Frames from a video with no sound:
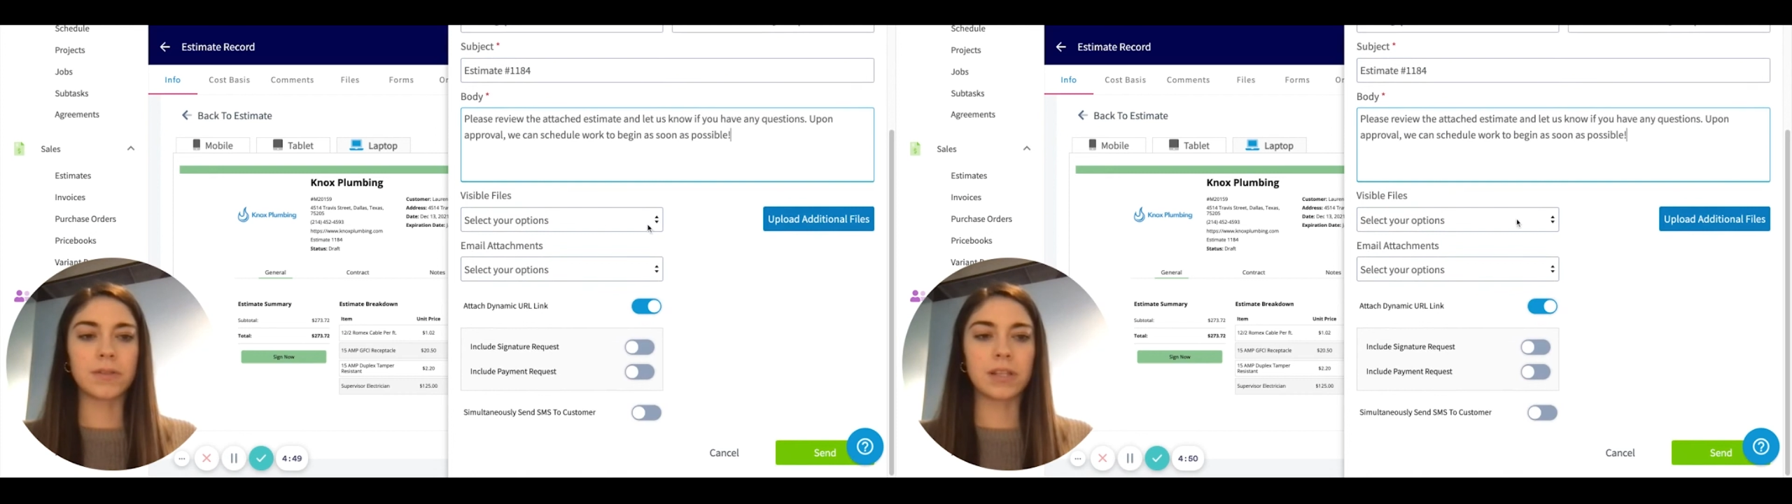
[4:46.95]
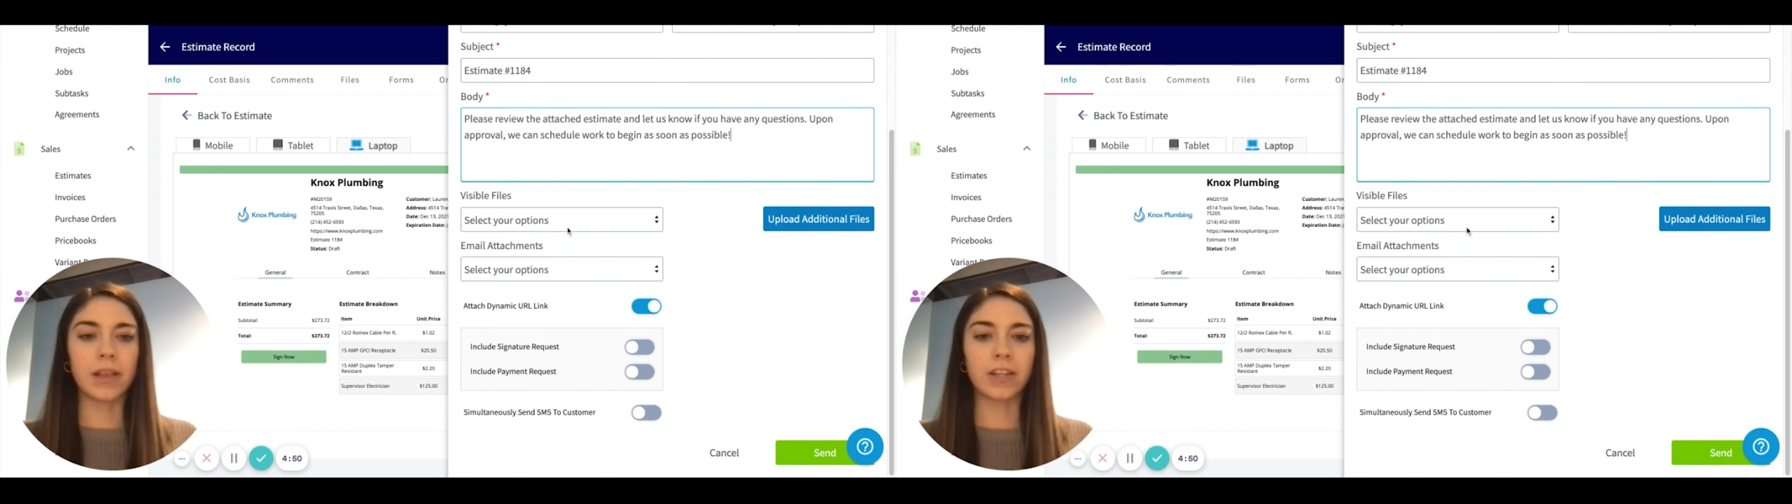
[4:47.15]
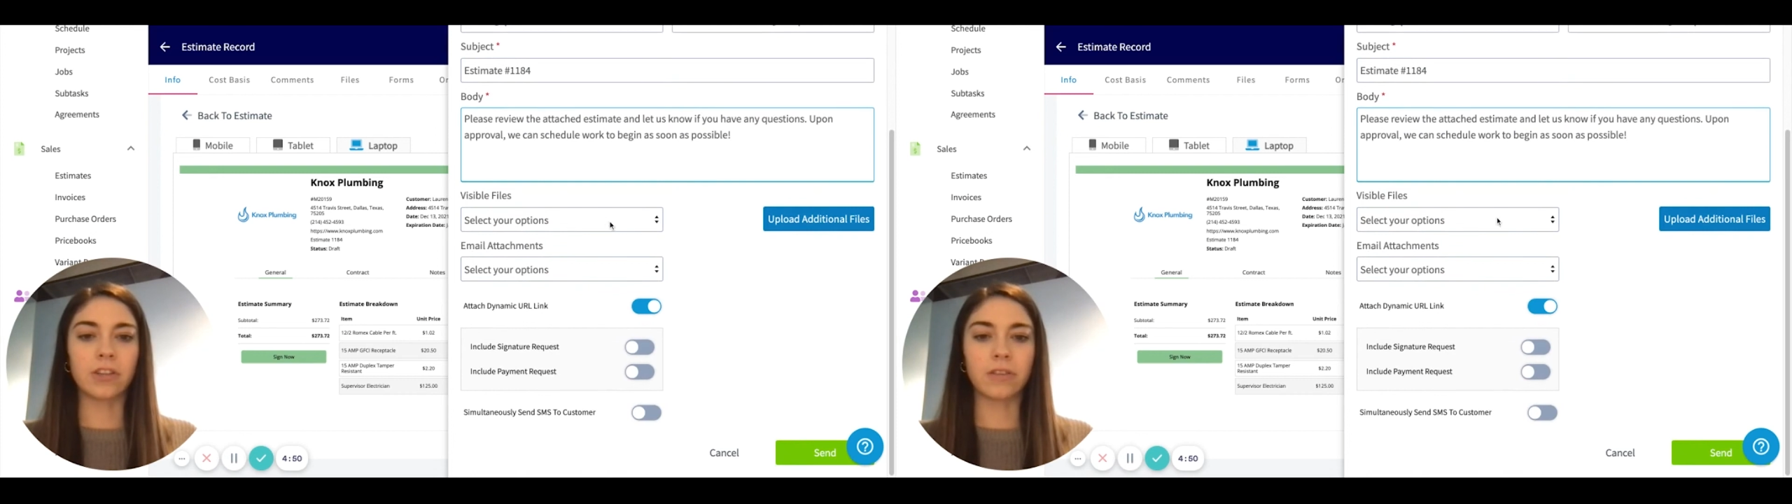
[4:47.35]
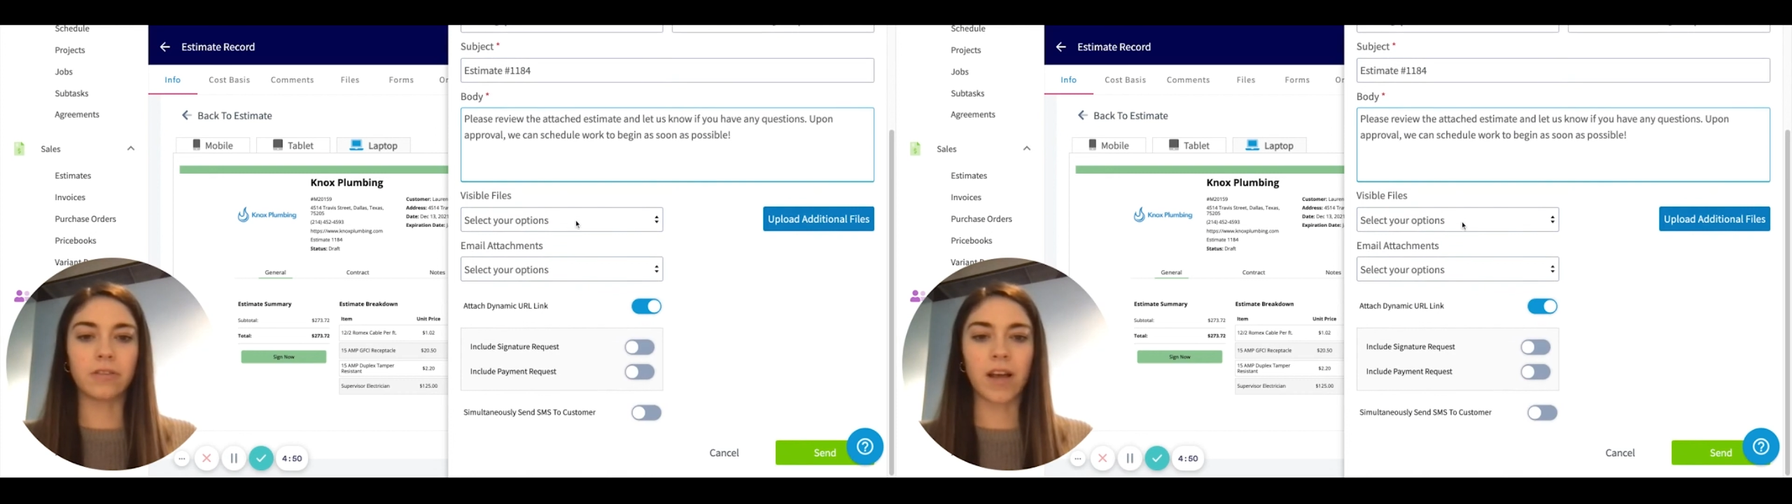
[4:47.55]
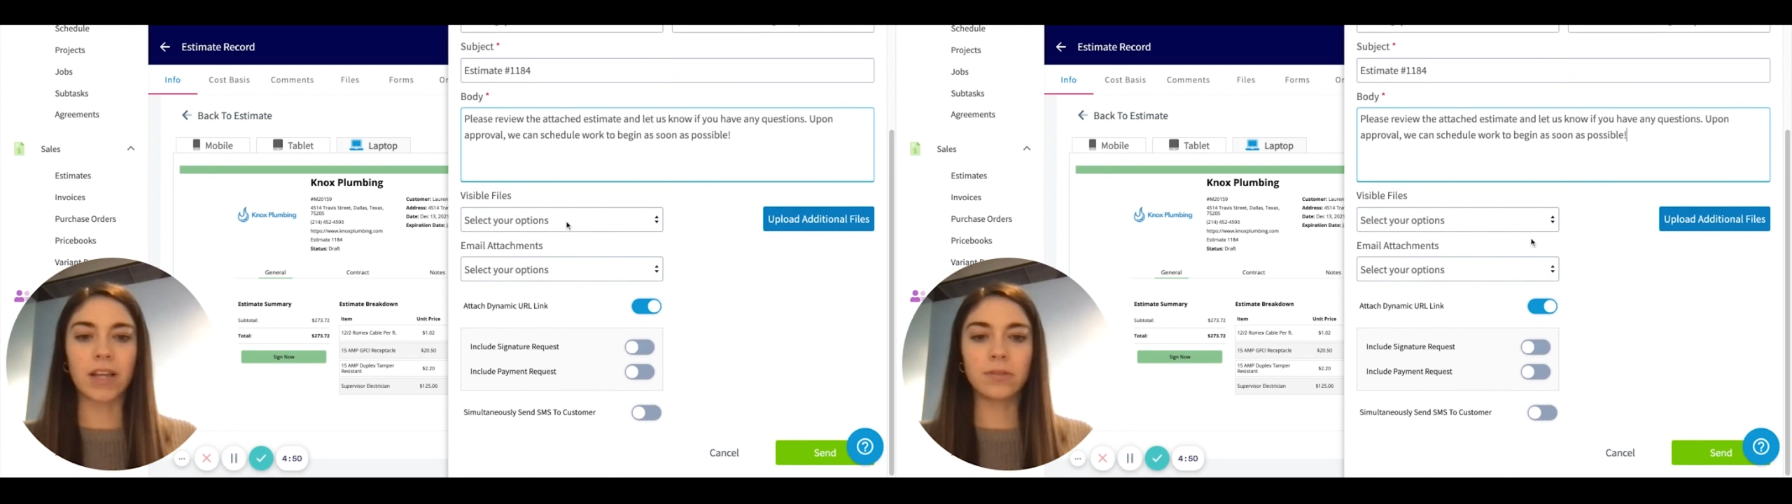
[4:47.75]
select your
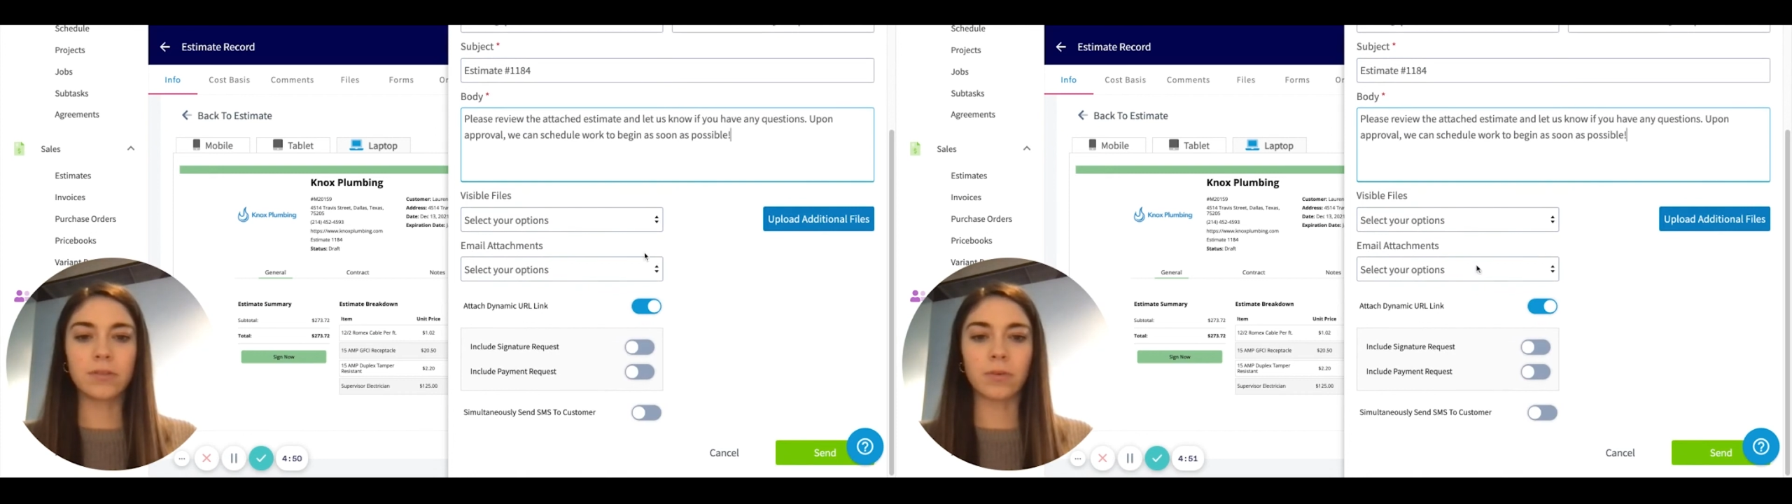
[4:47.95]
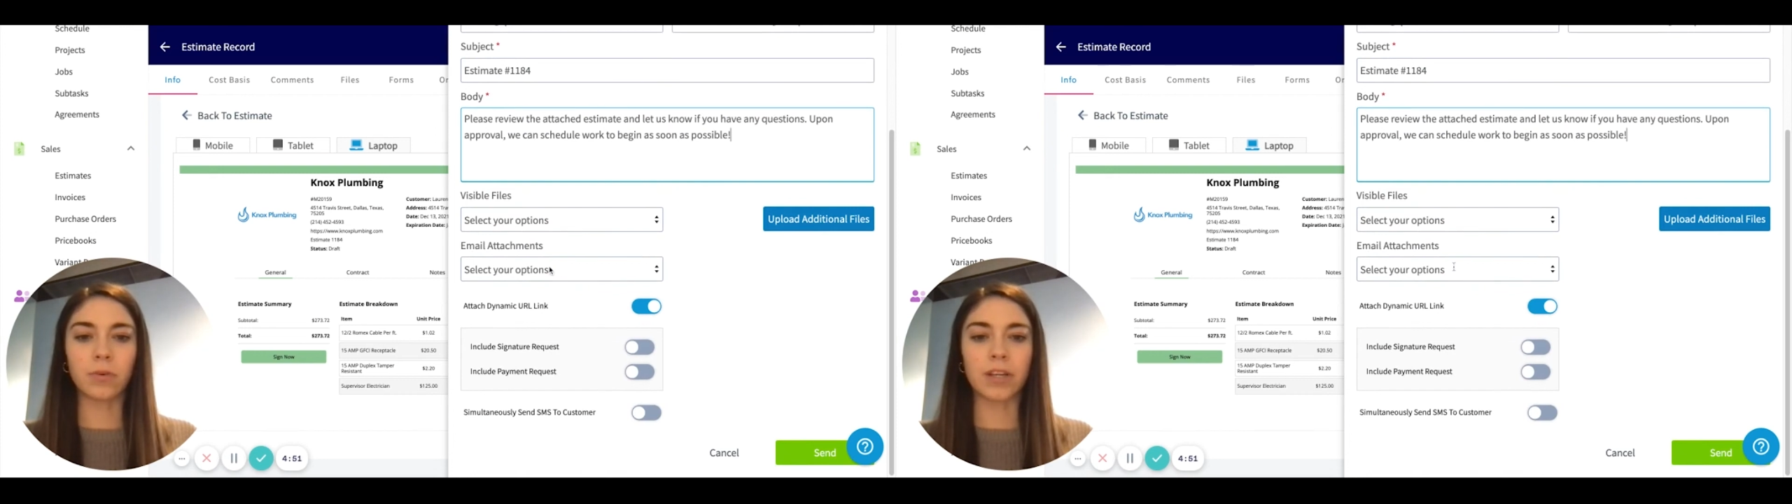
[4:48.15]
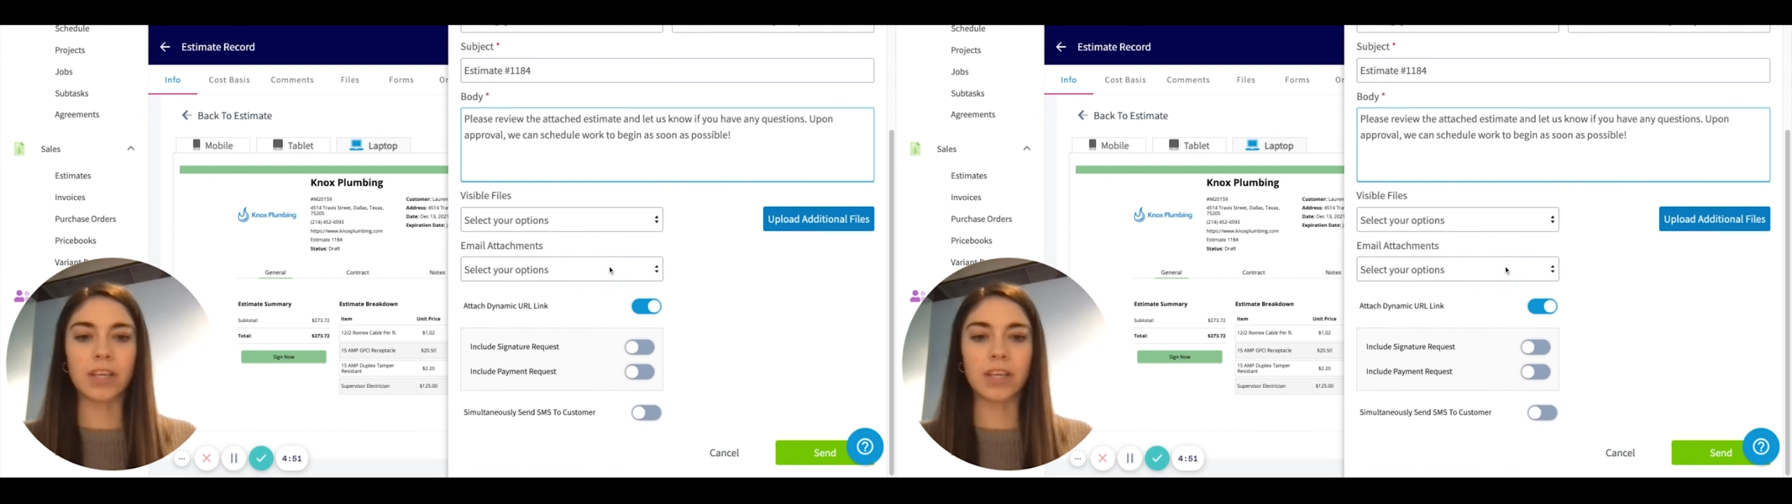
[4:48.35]
files or